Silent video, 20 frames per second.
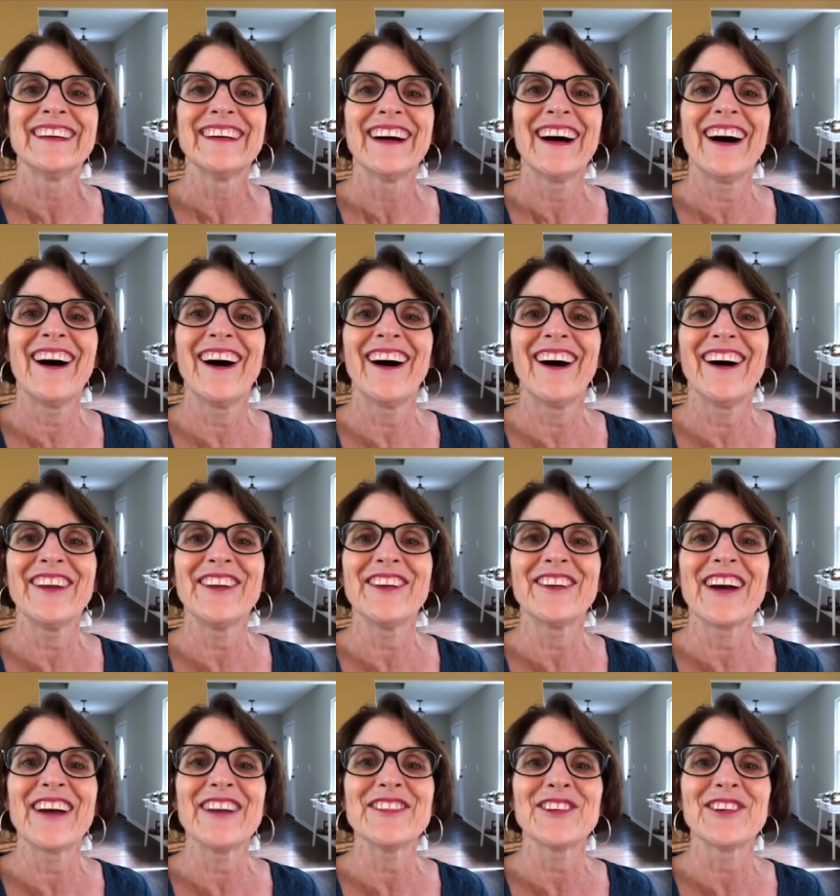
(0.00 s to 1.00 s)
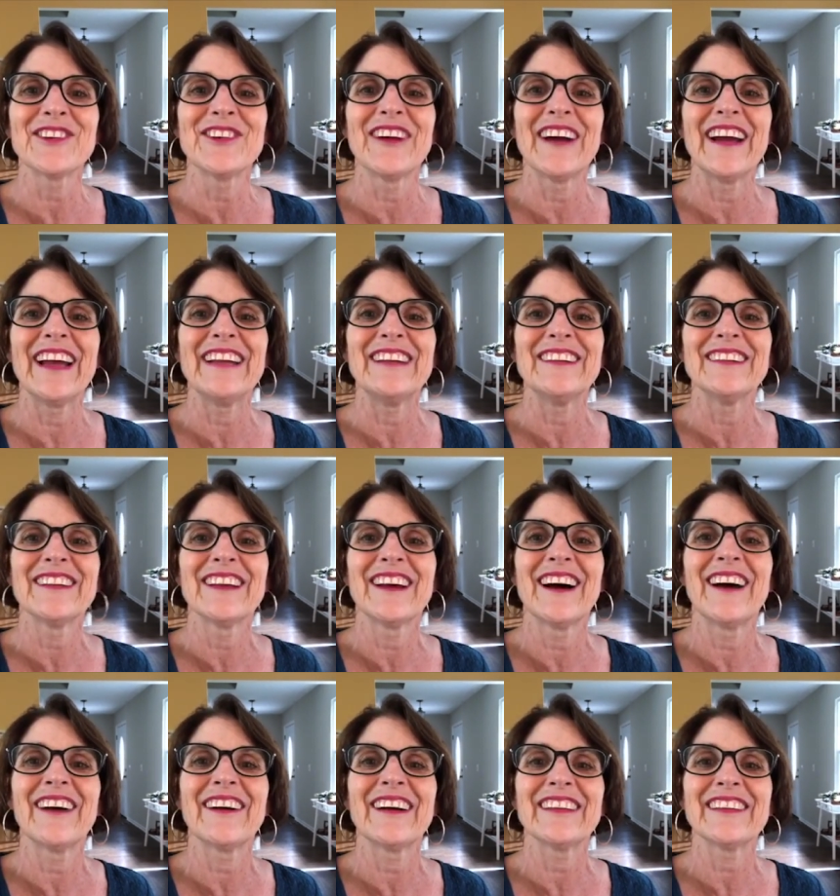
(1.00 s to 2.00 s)
Ah, you guys are great.
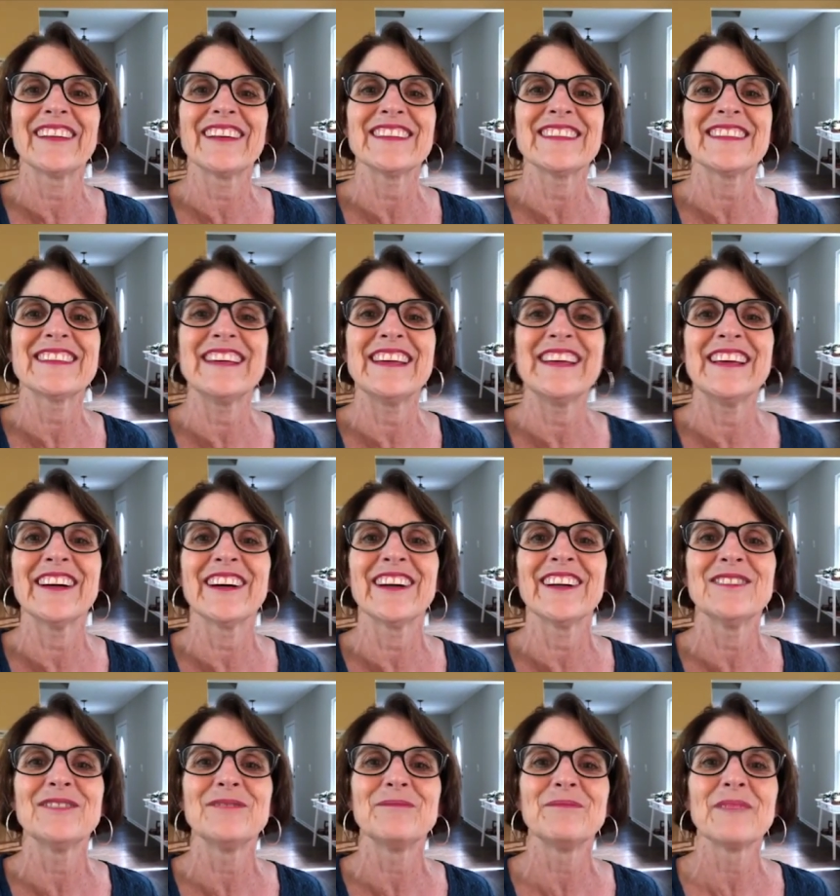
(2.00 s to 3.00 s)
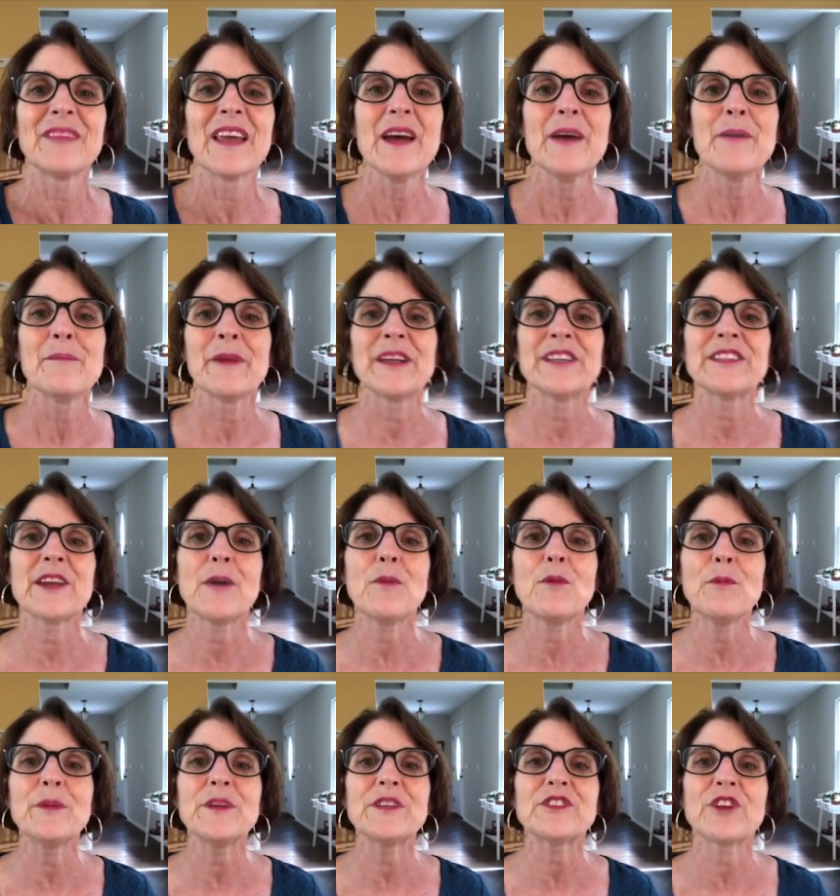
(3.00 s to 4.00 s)
All right, let's see here. My son will
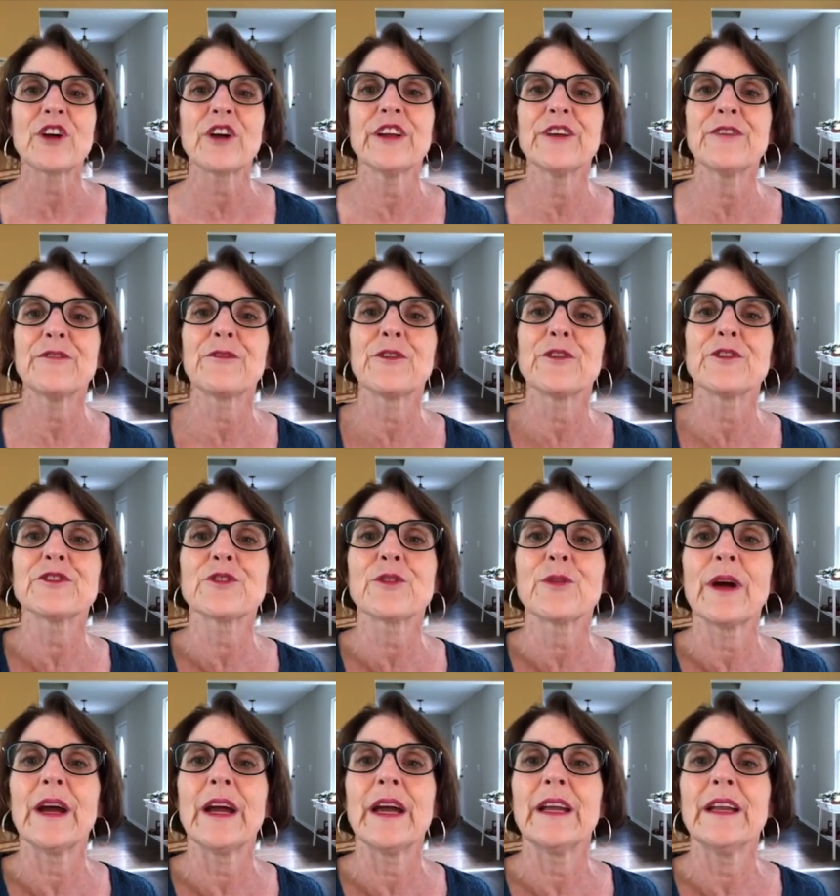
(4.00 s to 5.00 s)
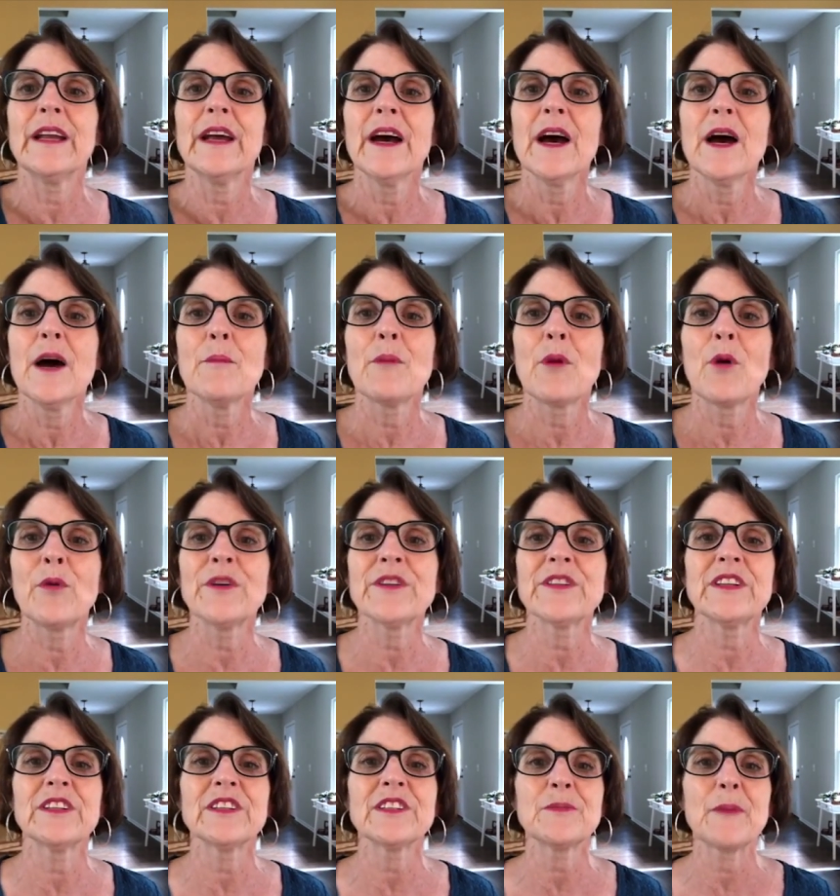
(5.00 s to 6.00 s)
be starting first grade, but was
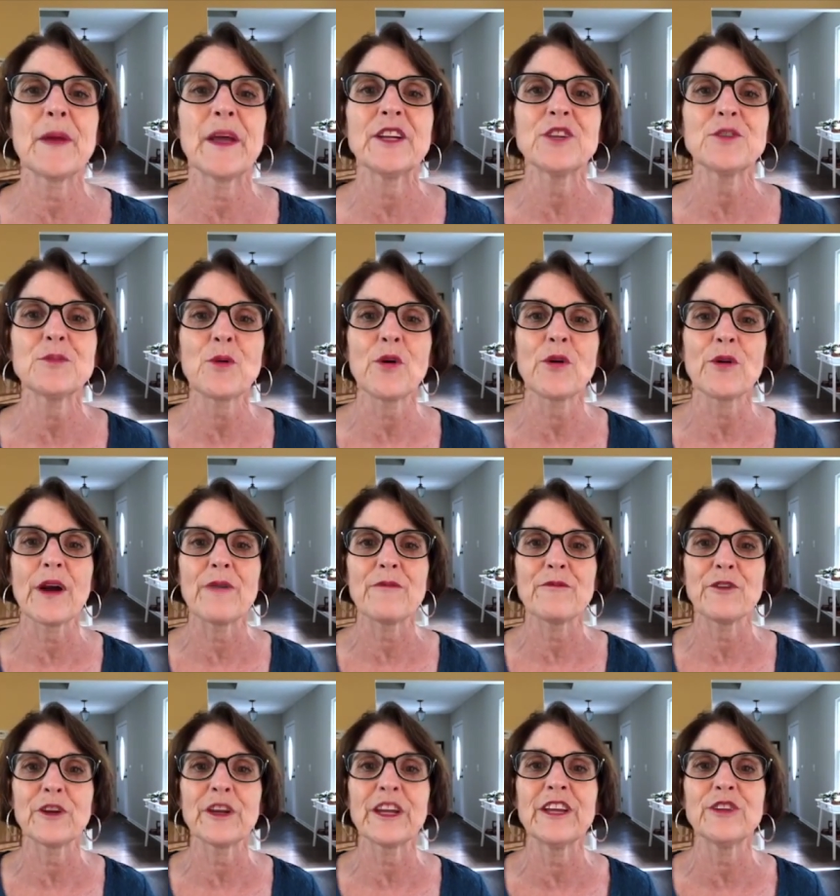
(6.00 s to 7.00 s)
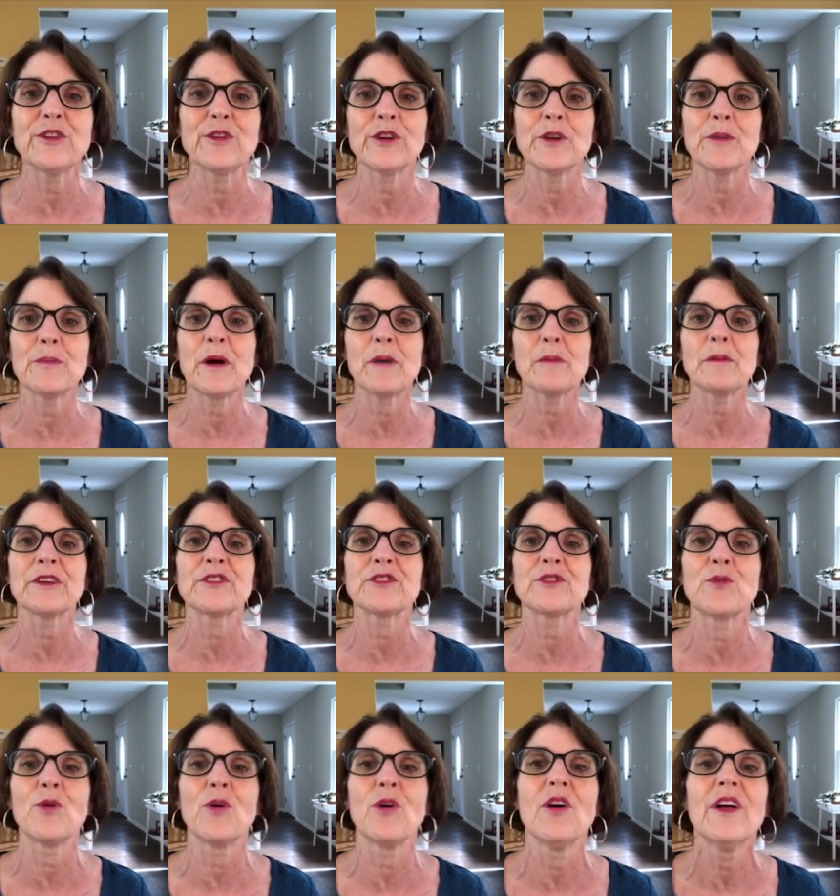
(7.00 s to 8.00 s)
in a Spanish program for kinder in a public
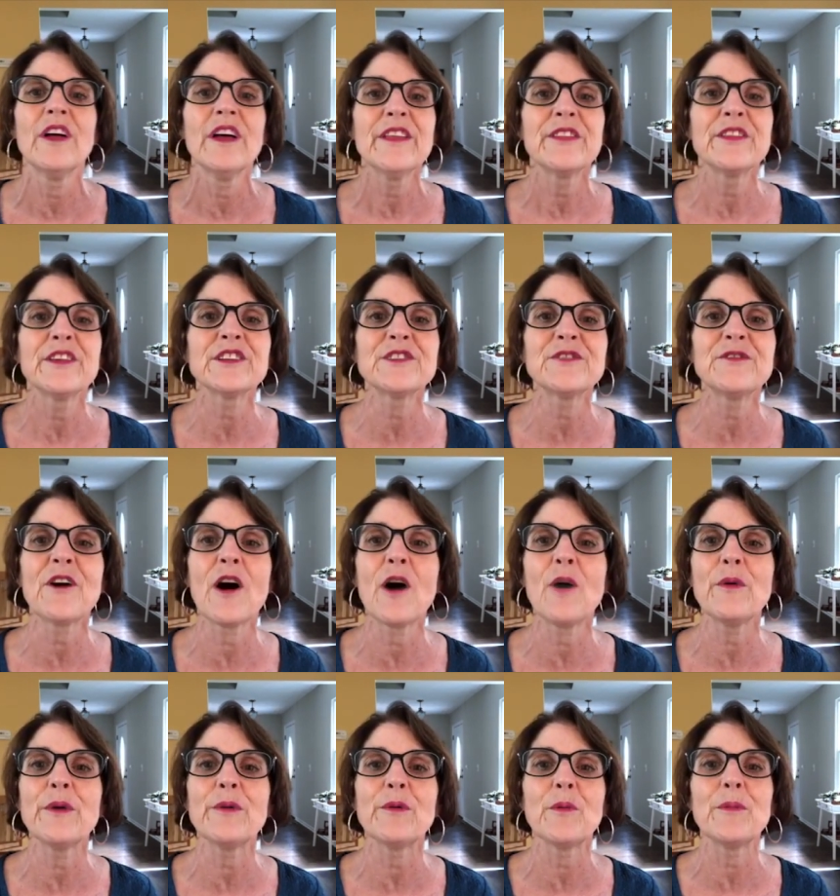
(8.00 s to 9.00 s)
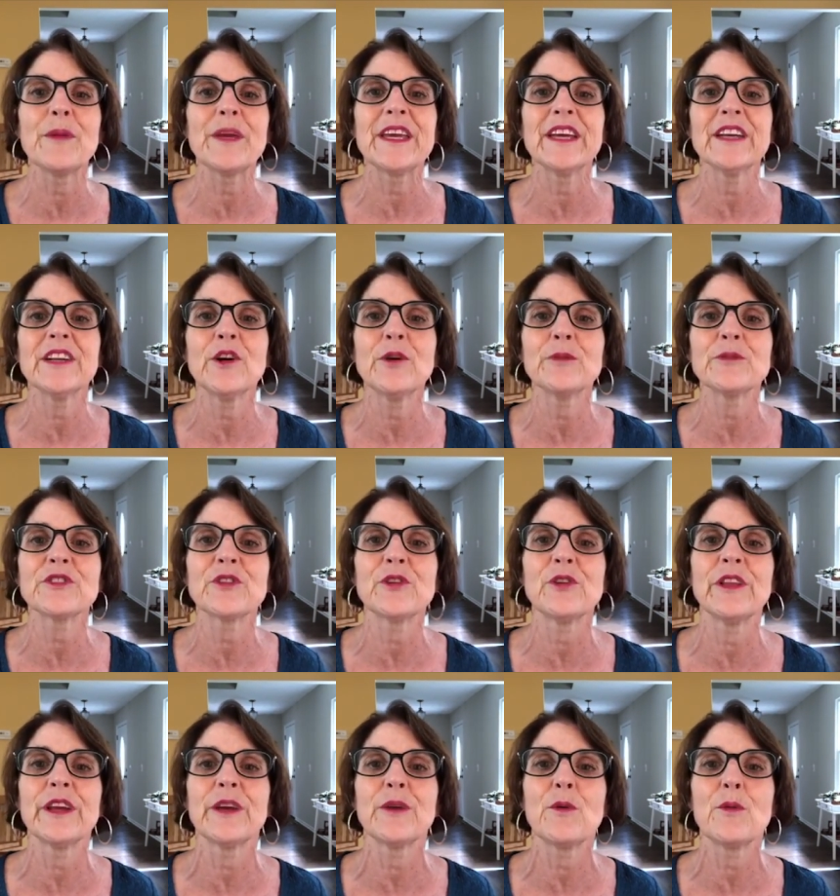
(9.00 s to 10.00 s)
school. This fall, we will begin
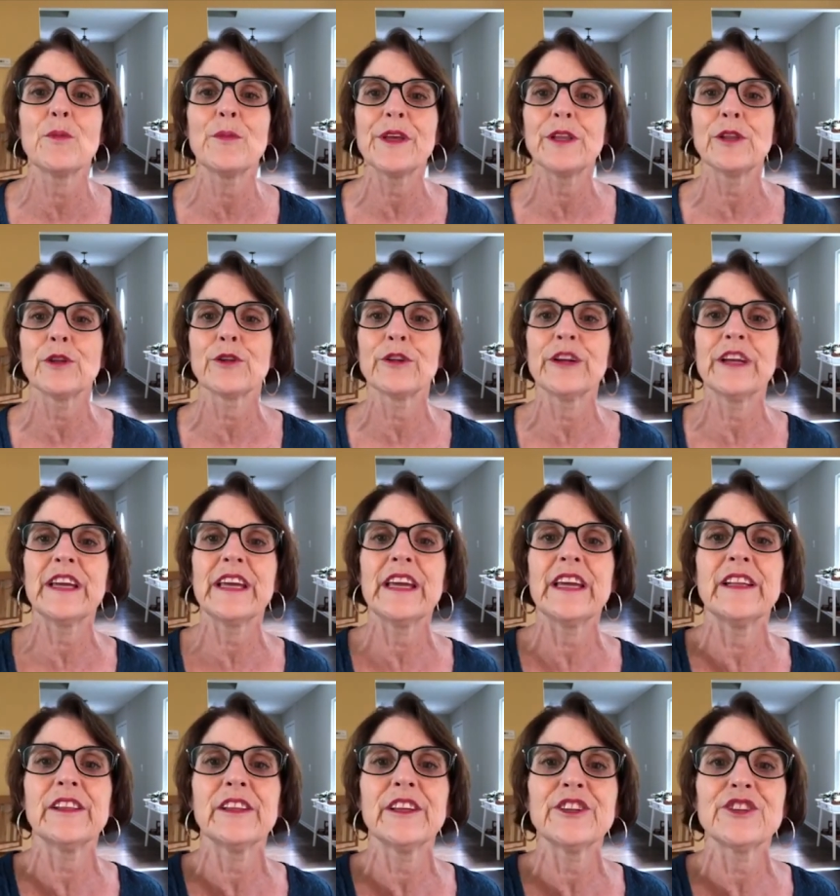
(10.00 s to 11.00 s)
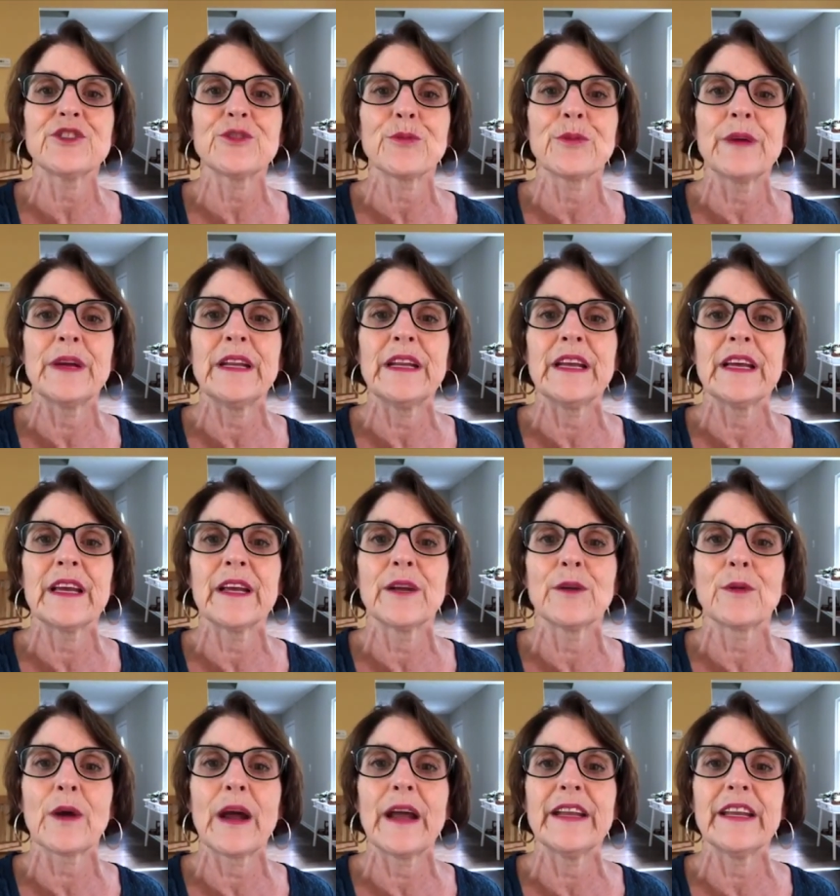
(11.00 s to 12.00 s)
homeschooling. We'll be learning English, reading, and
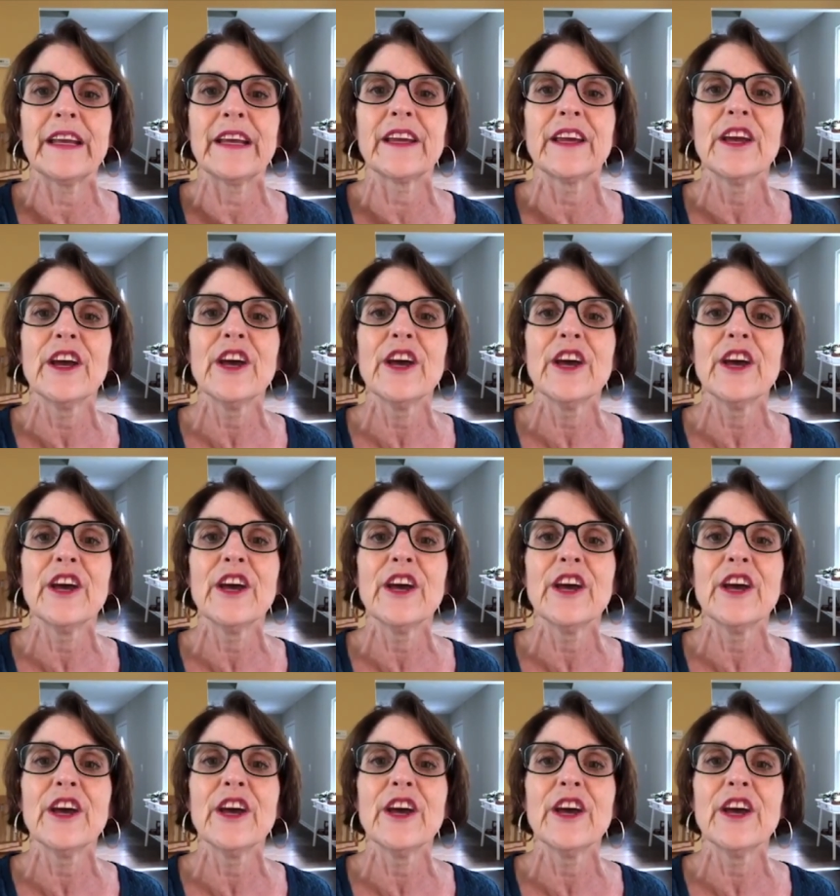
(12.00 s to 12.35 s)
writing.